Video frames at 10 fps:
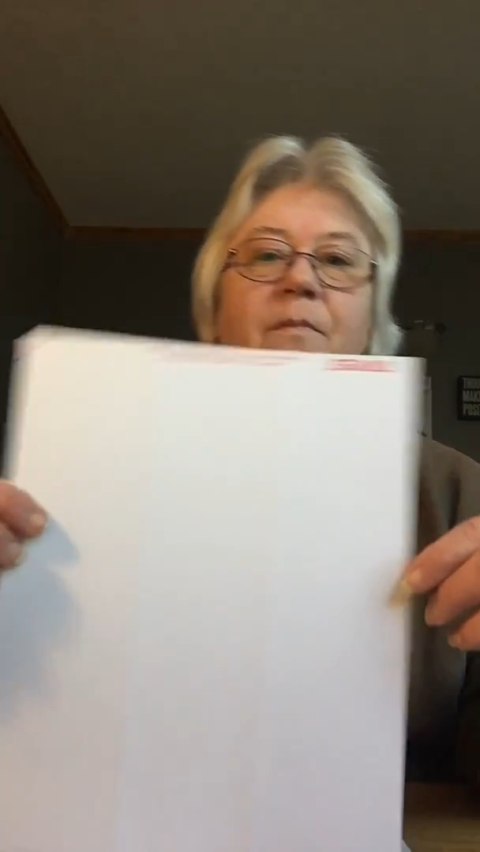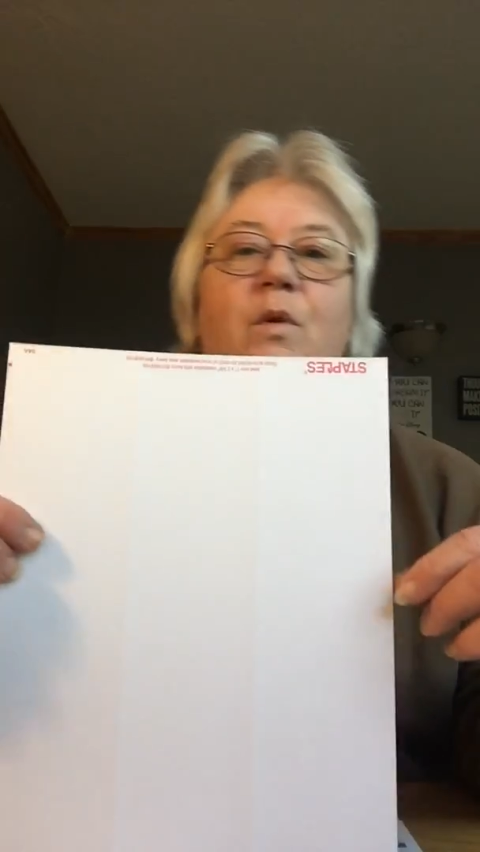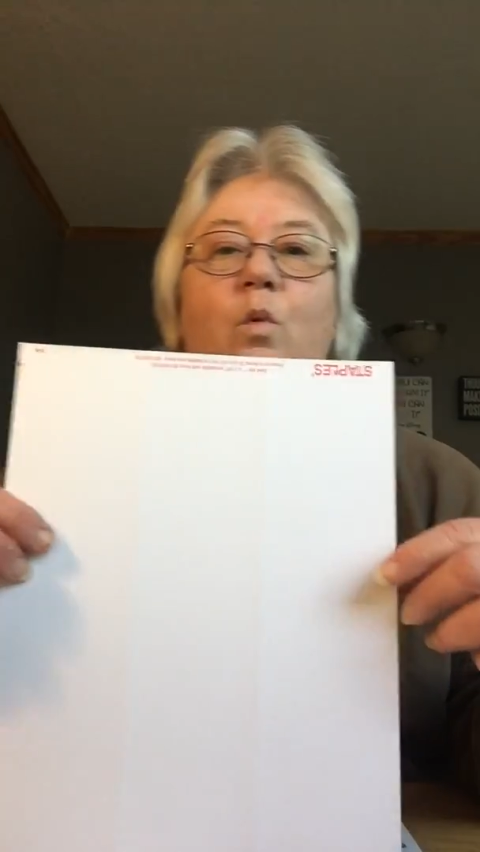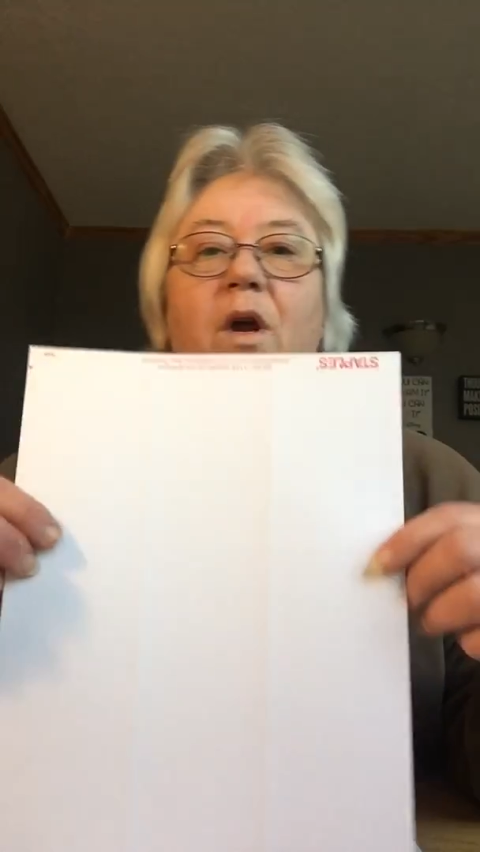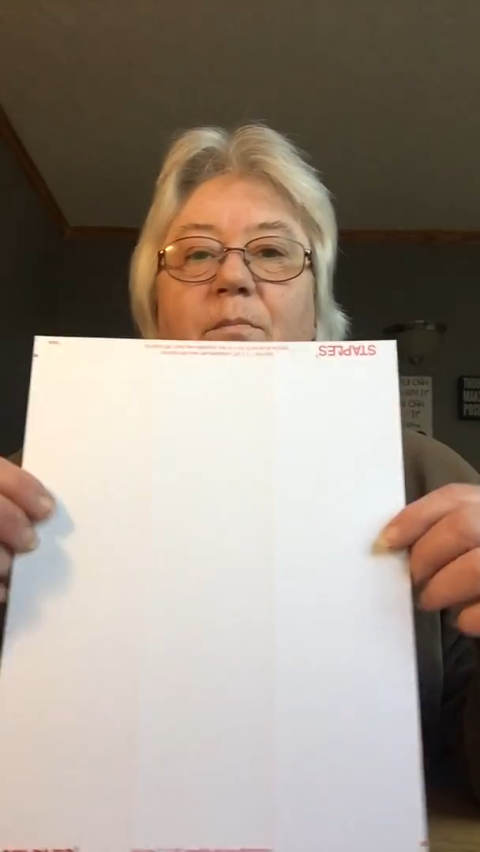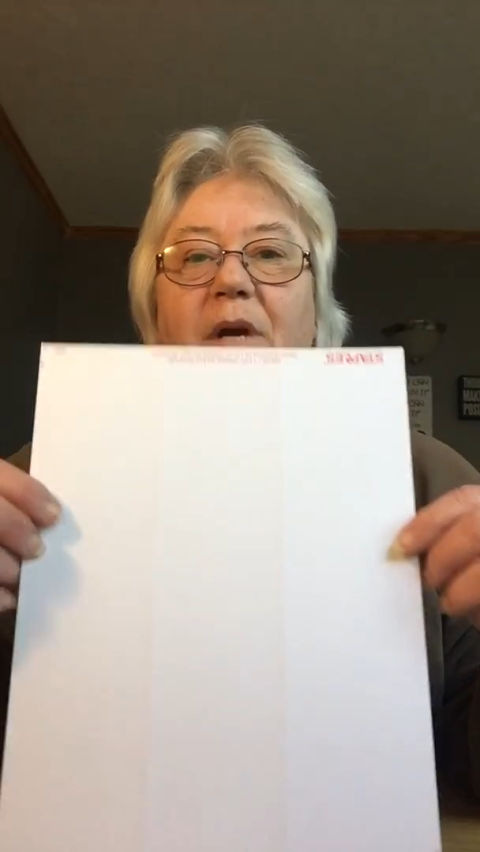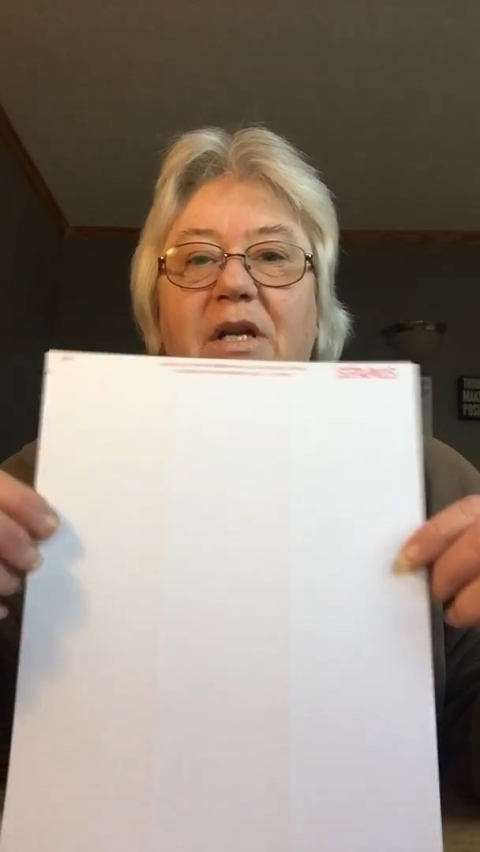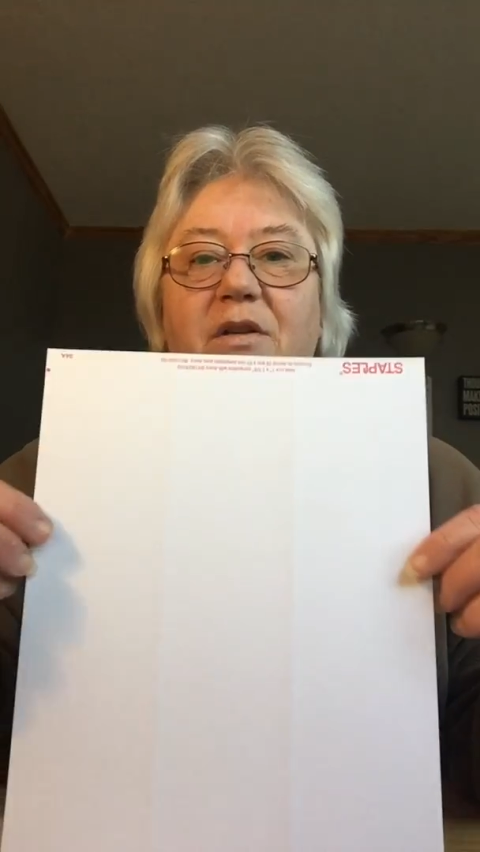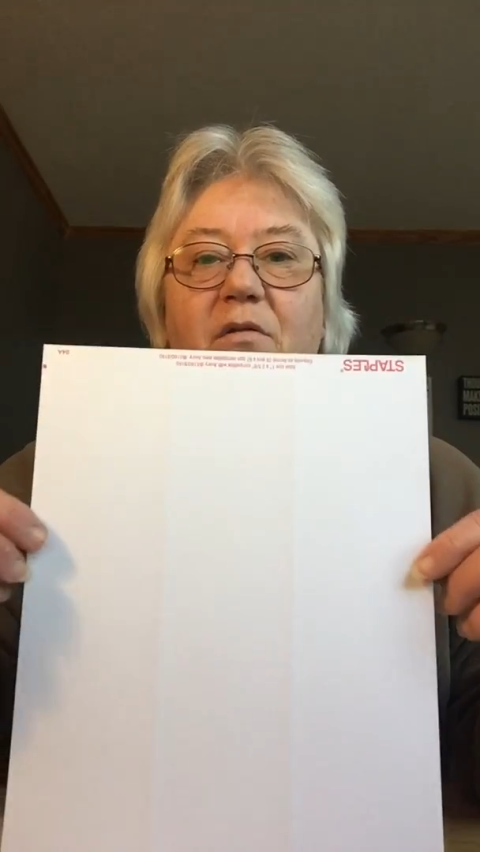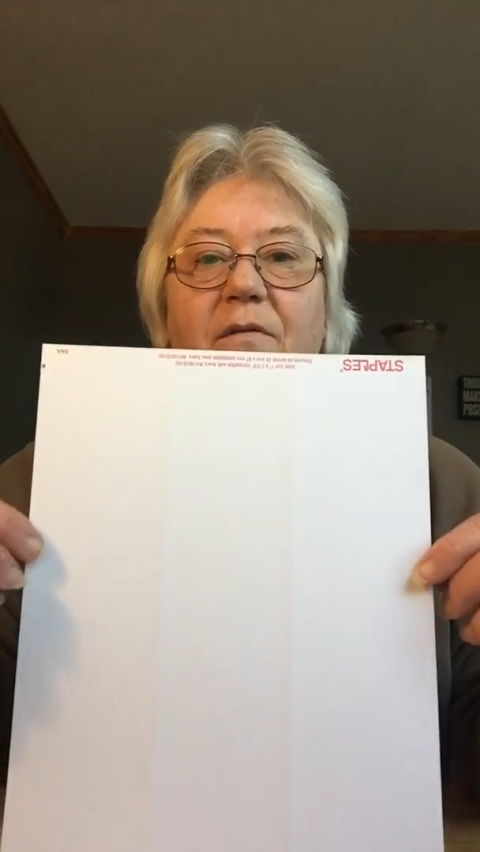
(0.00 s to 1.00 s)
the 1 by
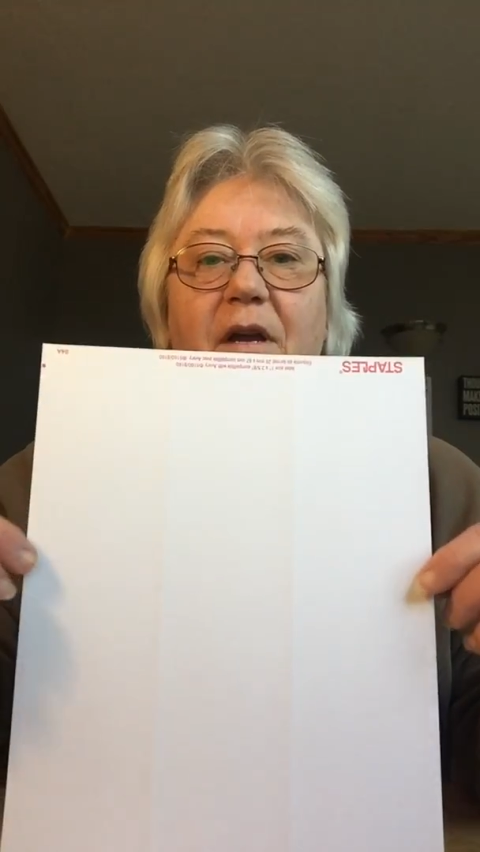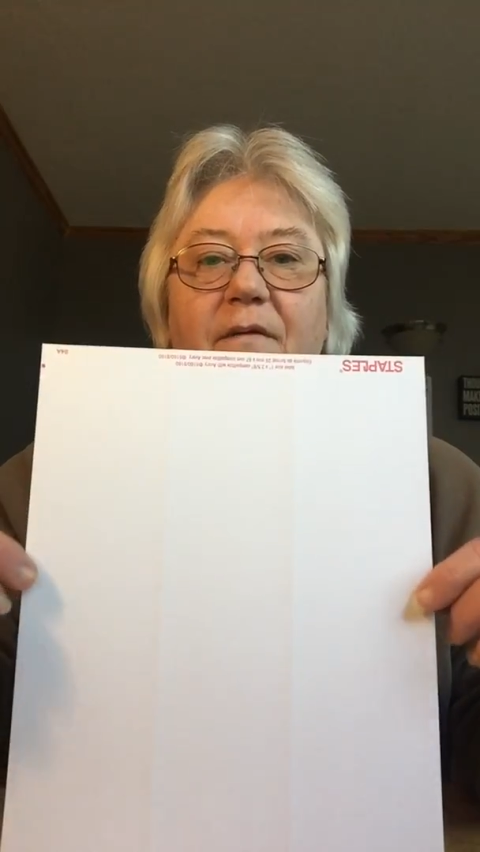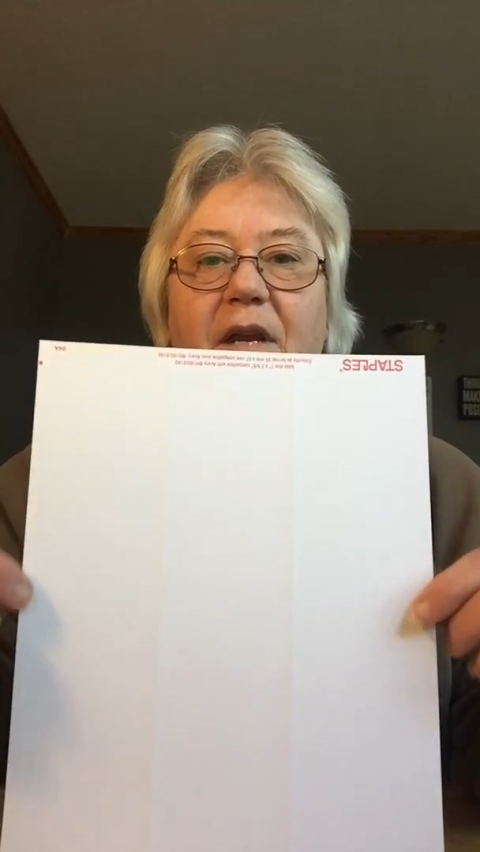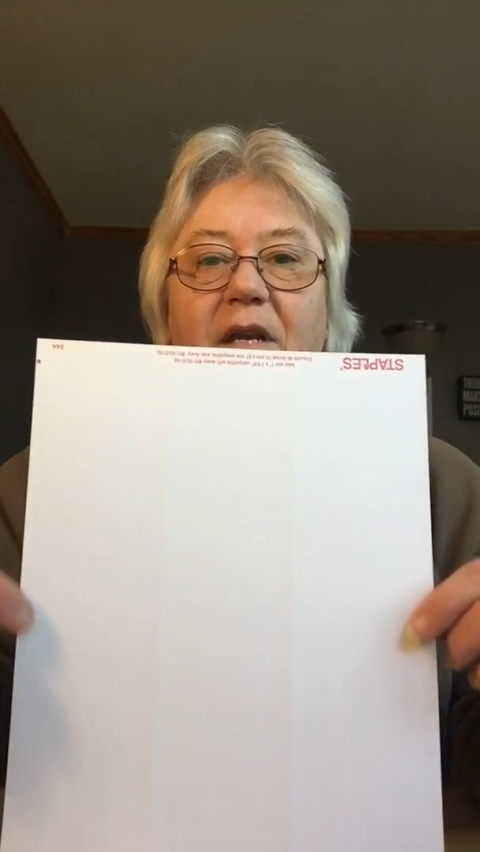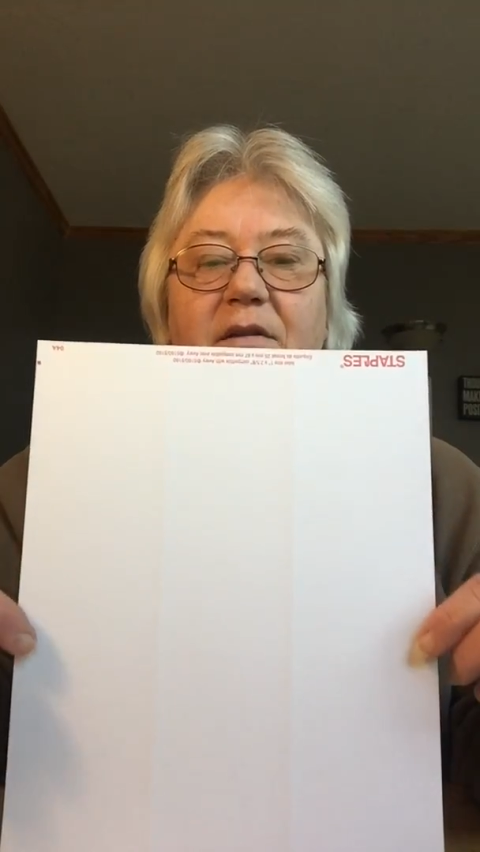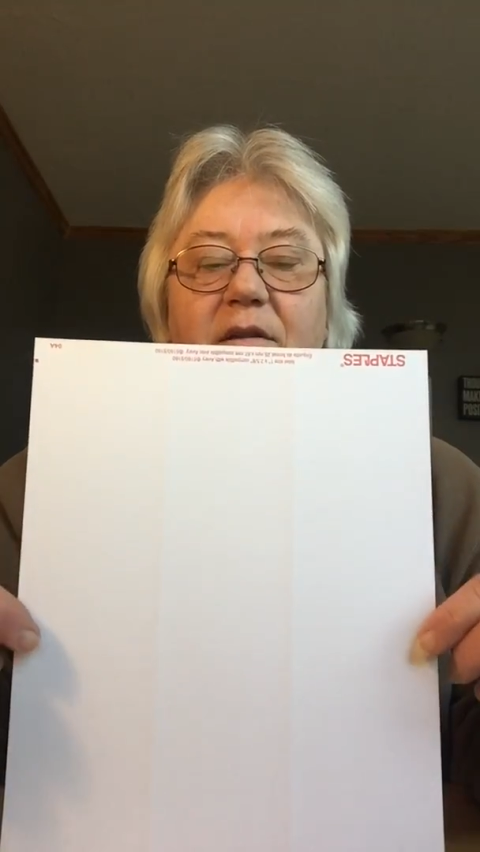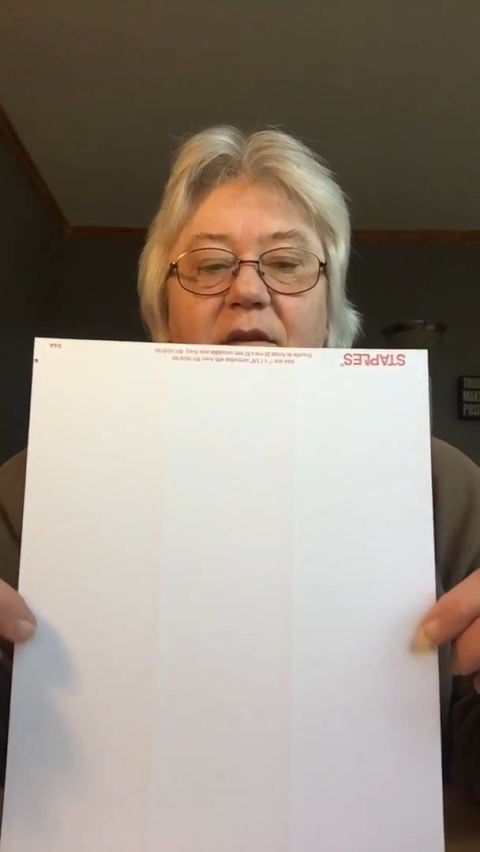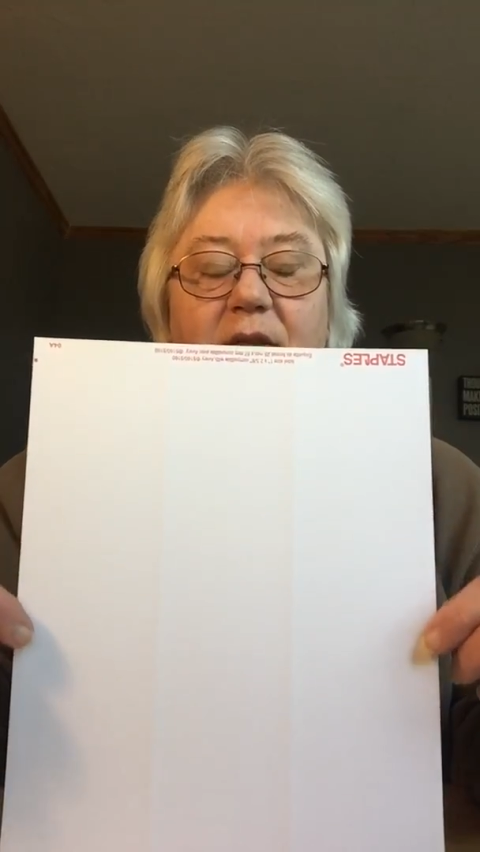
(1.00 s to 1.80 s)
2 5/8